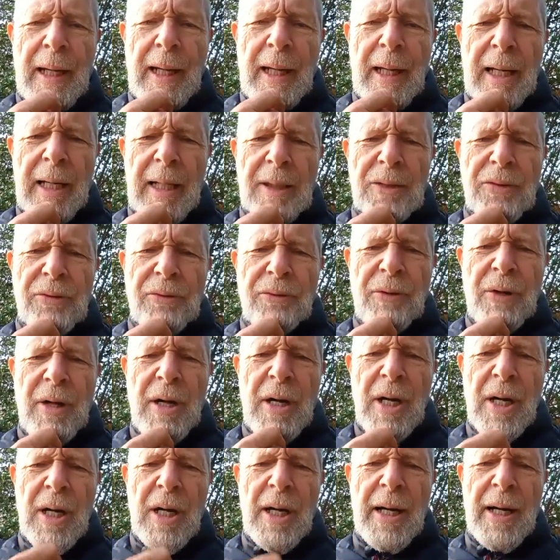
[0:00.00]
As
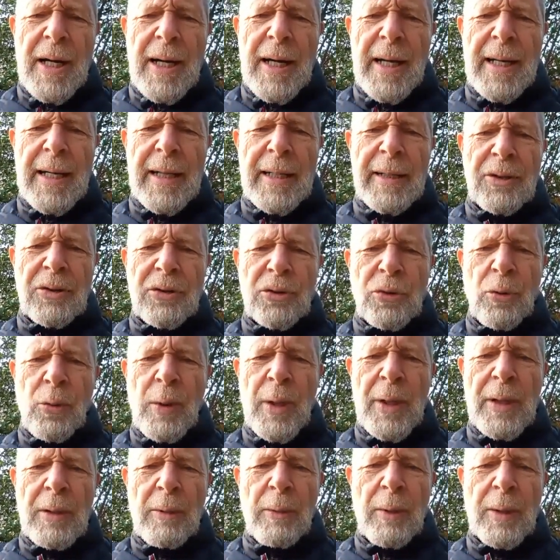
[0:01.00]
far as
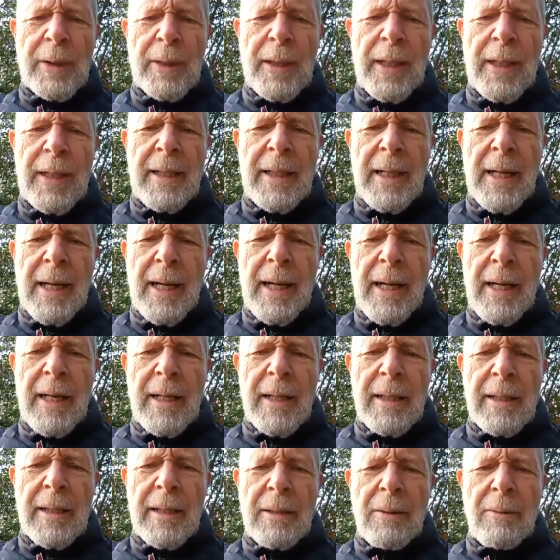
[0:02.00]
when they die,